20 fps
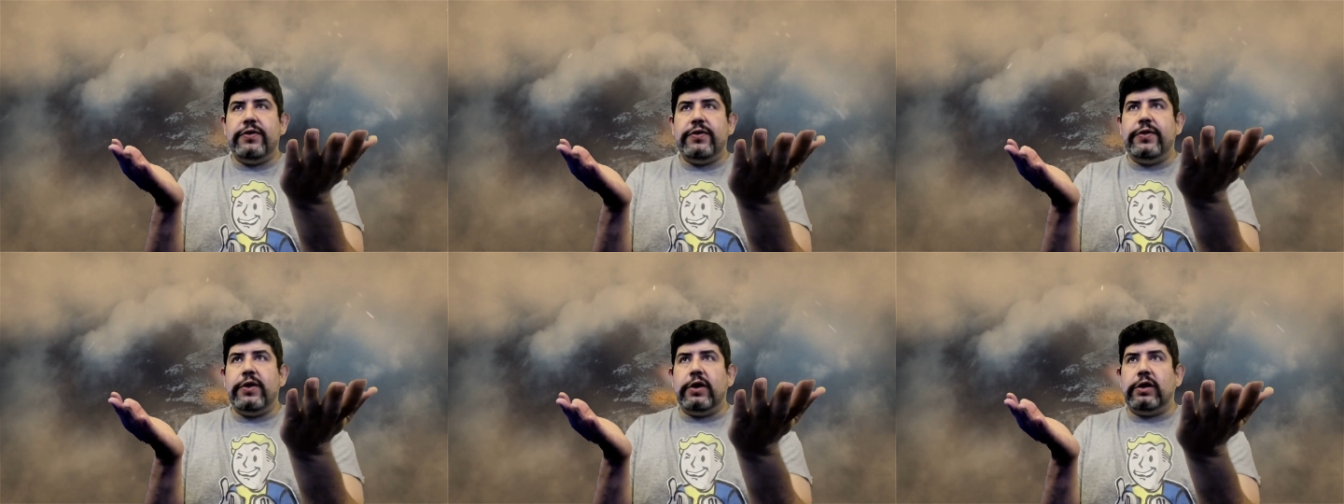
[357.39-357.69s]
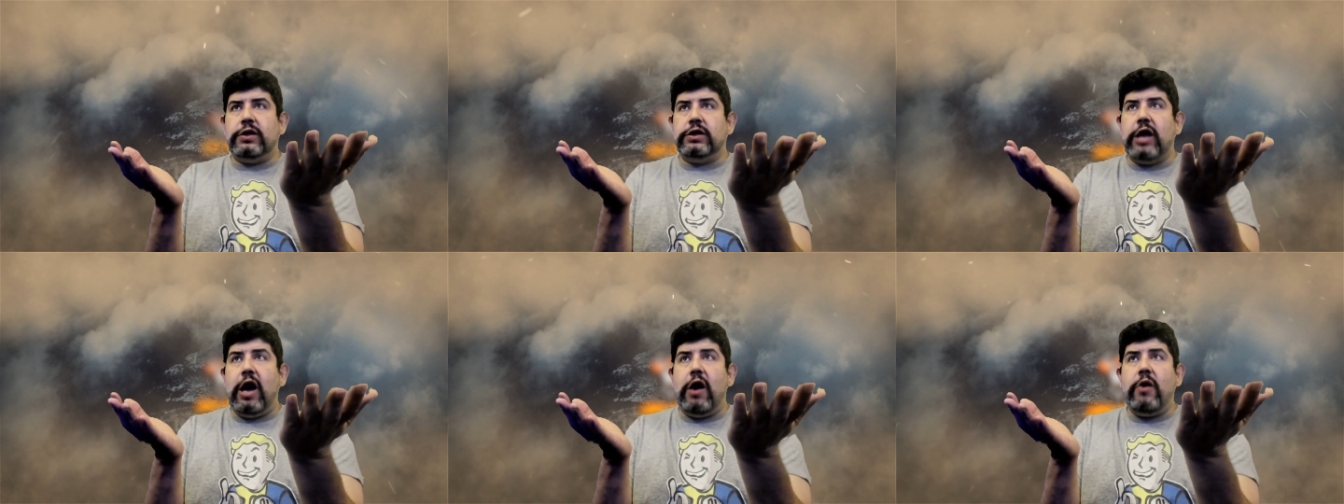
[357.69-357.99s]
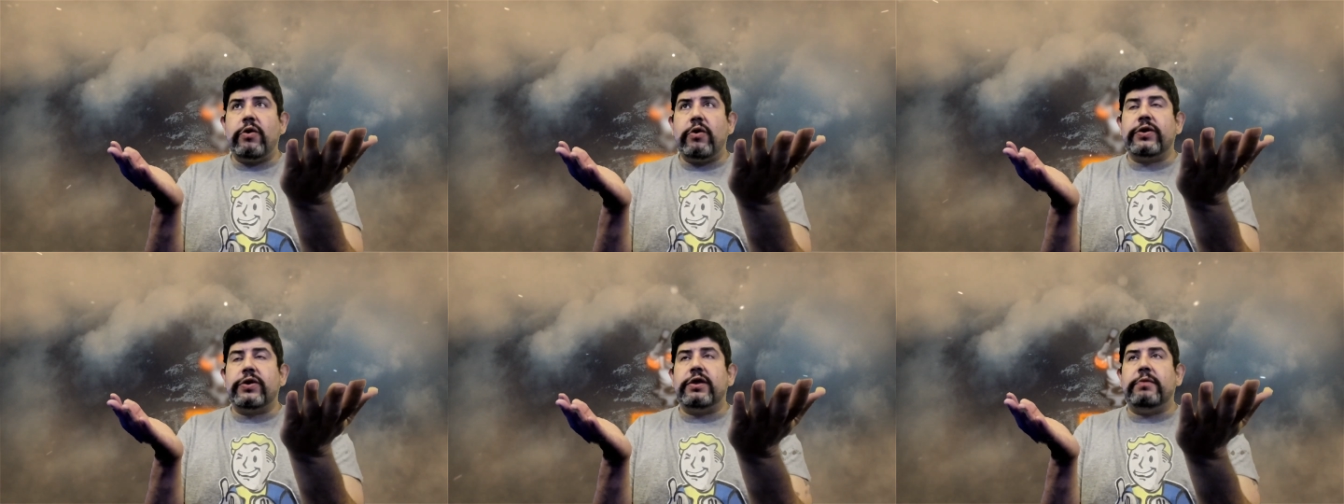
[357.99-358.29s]
the
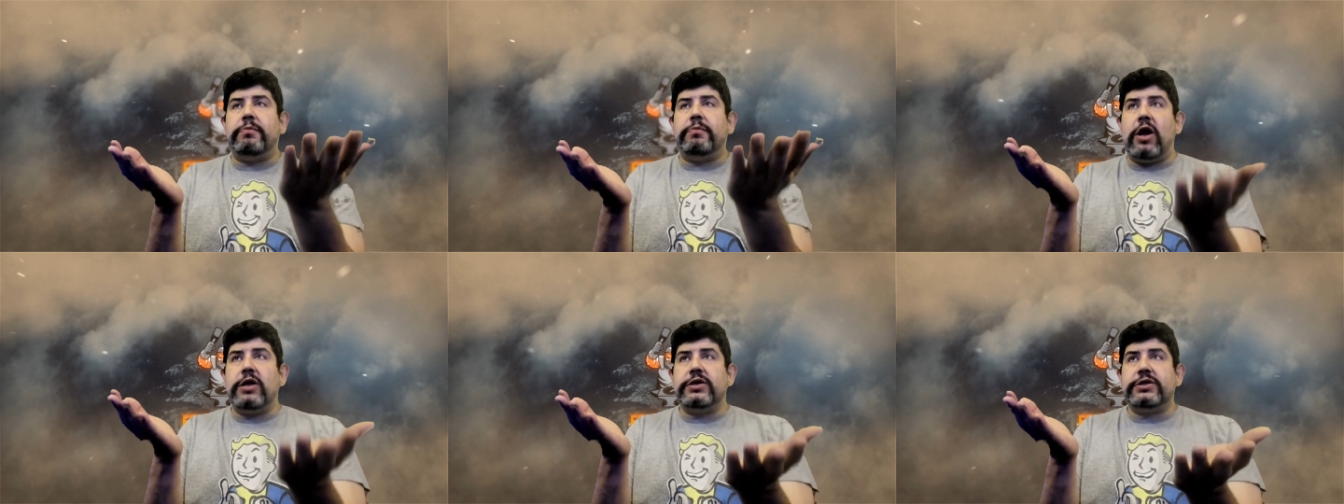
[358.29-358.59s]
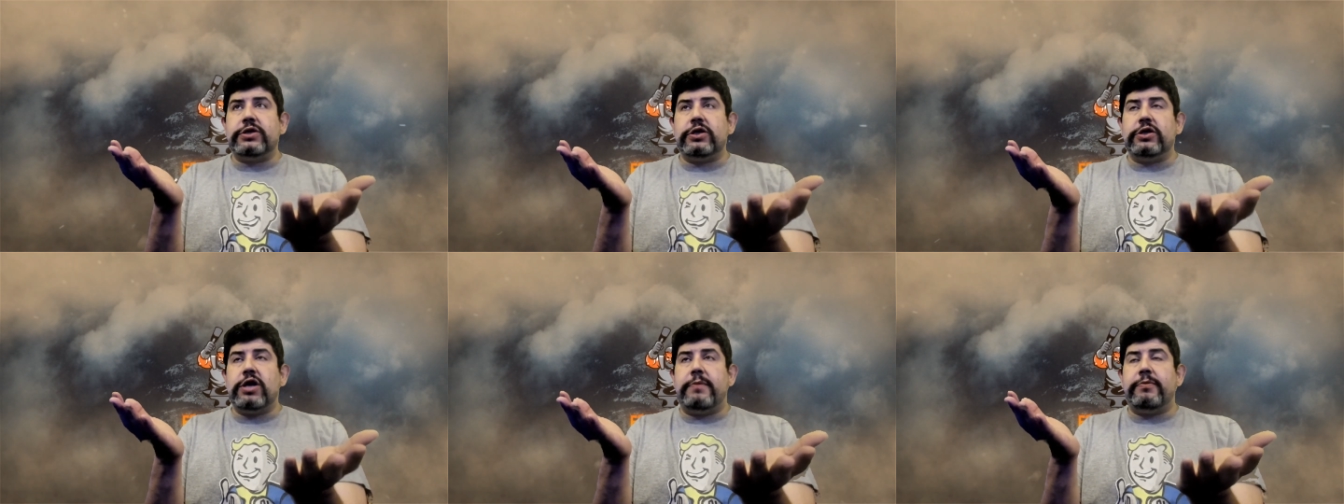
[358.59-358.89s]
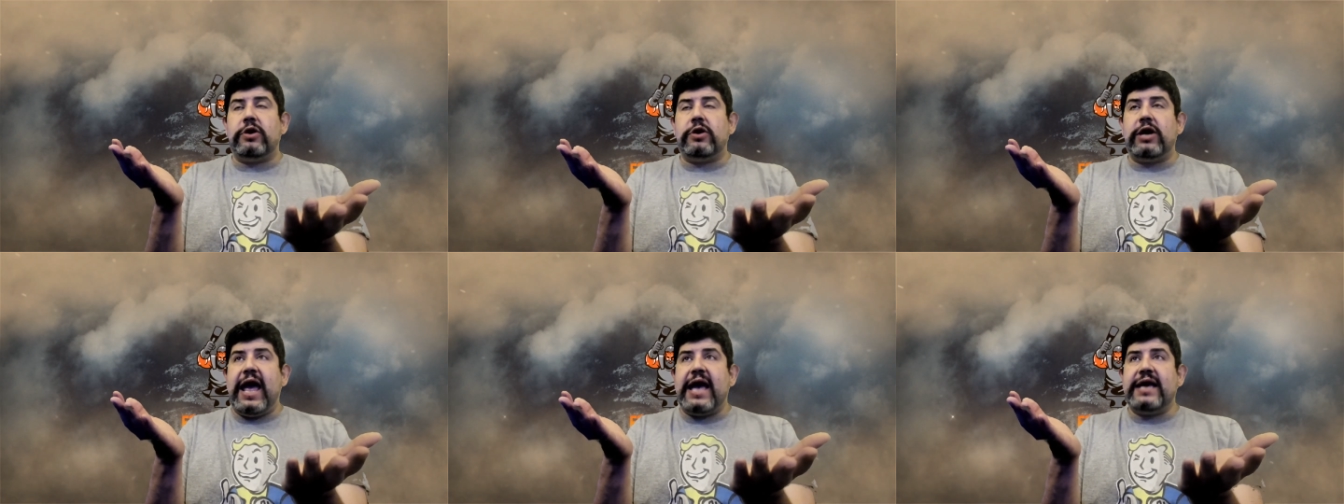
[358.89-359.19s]
lower the monster
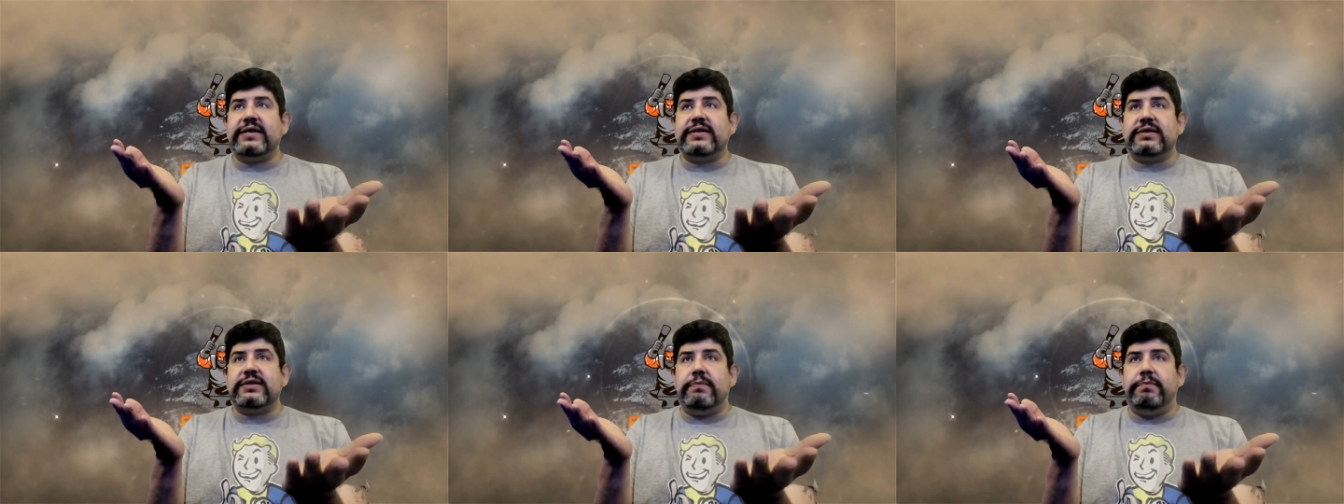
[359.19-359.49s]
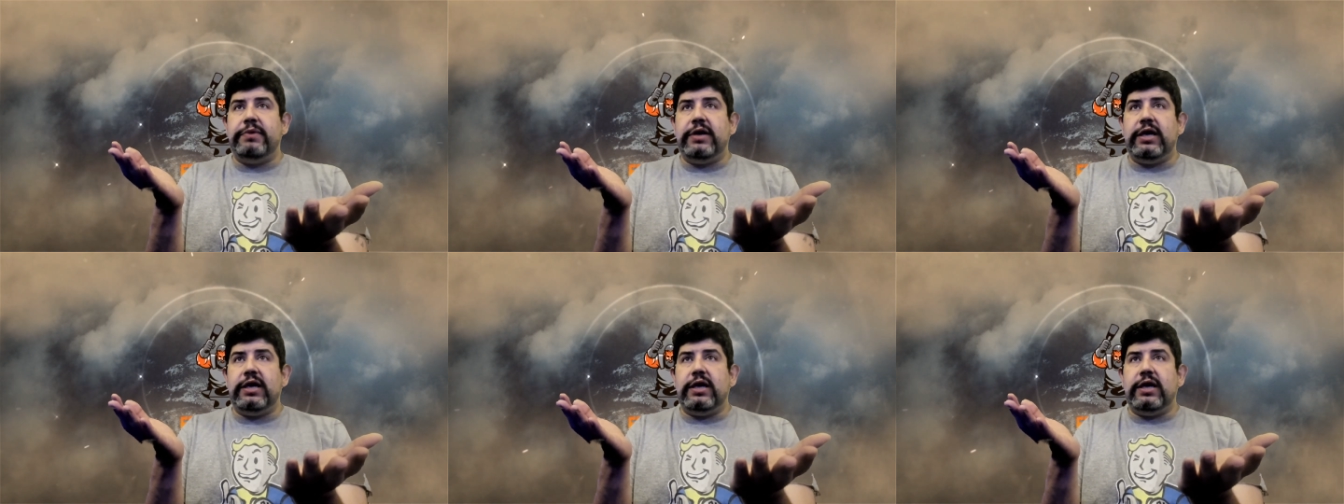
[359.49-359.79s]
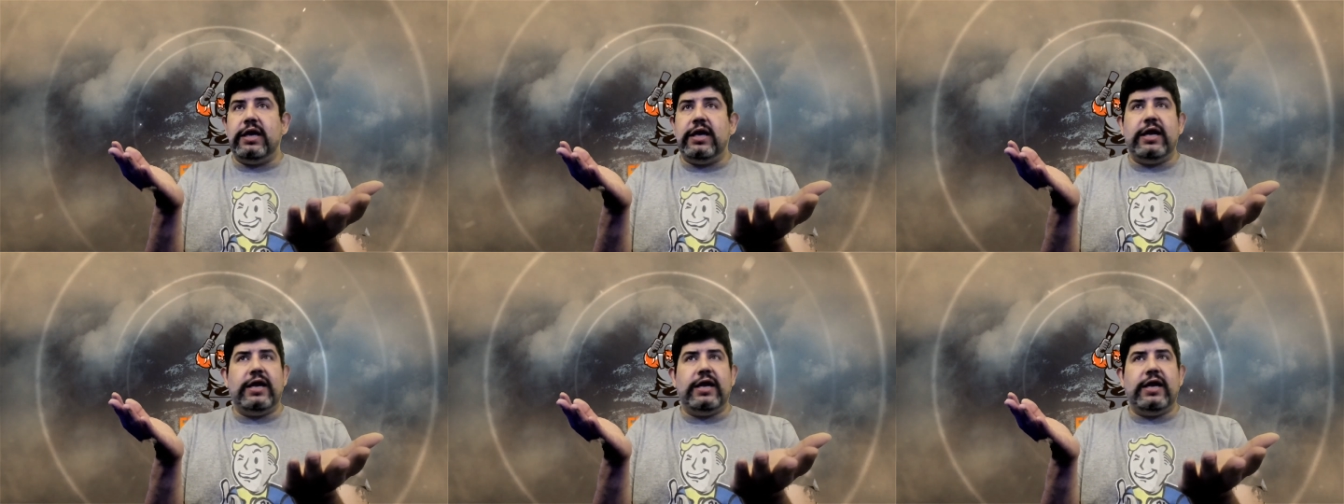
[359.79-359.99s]
number has to be, and